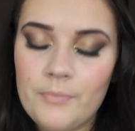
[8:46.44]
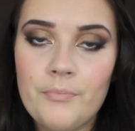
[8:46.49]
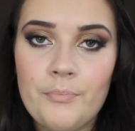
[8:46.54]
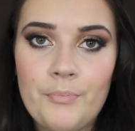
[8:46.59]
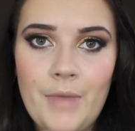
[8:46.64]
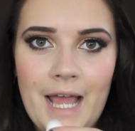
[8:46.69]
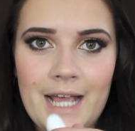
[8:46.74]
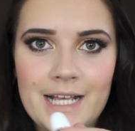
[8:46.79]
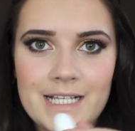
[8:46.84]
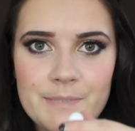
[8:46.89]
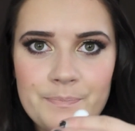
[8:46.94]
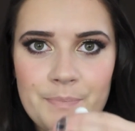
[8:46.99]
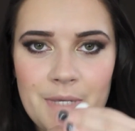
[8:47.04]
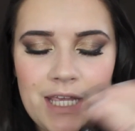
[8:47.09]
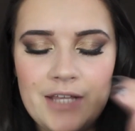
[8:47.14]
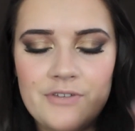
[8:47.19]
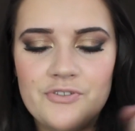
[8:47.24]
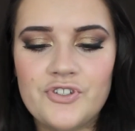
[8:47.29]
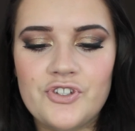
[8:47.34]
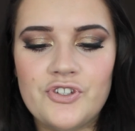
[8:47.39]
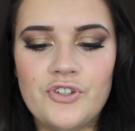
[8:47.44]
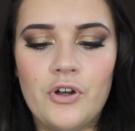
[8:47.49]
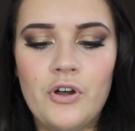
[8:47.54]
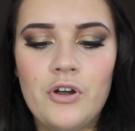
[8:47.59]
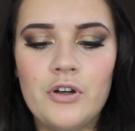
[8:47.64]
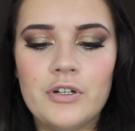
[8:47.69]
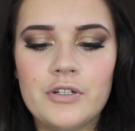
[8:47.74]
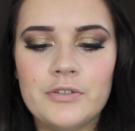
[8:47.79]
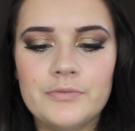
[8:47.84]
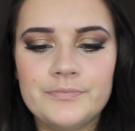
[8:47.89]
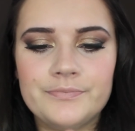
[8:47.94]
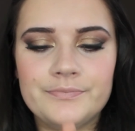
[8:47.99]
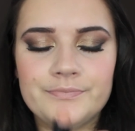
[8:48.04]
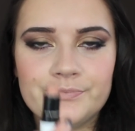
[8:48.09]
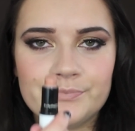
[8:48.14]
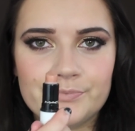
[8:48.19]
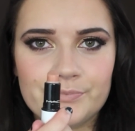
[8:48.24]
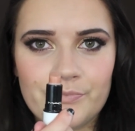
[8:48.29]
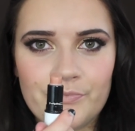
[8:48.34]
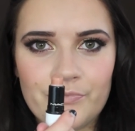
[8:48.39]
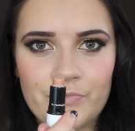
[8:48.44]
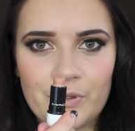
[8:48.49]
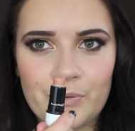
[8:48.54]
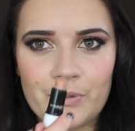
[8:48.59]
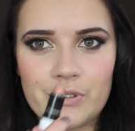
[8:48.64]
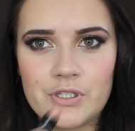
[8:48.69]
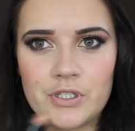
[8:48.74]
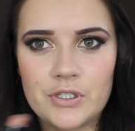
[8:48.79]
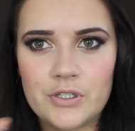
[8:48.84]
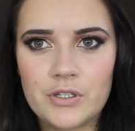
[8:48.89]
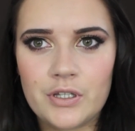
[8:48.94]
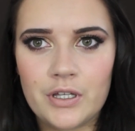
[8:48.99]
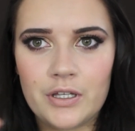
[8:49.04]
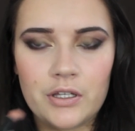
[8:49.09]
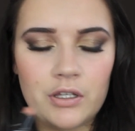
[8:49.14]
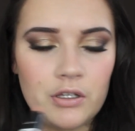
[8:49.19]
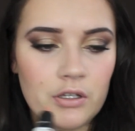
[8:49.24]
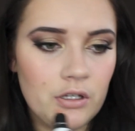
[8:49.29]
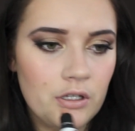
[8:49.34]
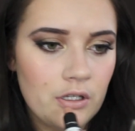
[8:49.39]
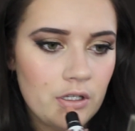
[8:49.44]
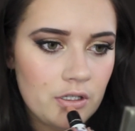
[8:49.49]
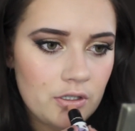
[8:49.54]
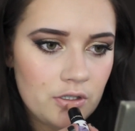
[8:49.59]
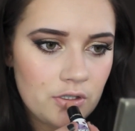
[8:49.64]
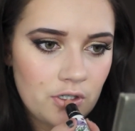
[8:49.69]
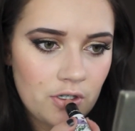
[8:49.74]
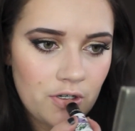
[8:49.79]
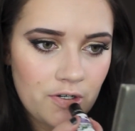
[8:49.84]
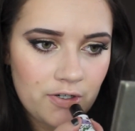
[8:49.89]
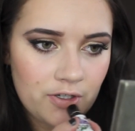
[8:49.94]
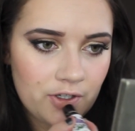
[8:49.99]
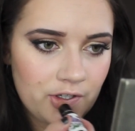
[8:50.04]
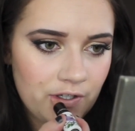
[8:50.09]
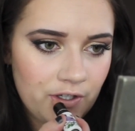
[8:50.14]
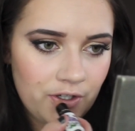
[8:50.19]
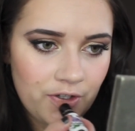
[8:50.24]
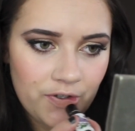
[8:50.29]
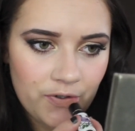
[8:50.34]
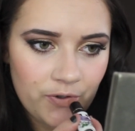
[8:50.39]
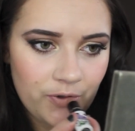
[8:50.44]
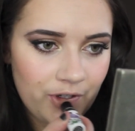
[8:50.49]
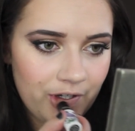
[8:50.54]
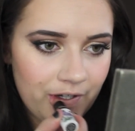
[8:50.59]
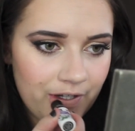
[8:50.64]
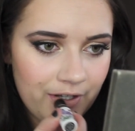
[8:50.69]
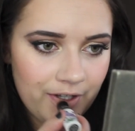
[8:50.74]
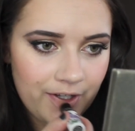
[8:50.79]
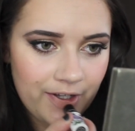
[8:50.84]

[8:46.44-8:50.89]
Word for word: MAC's Peach Stock, which is like a dark nude.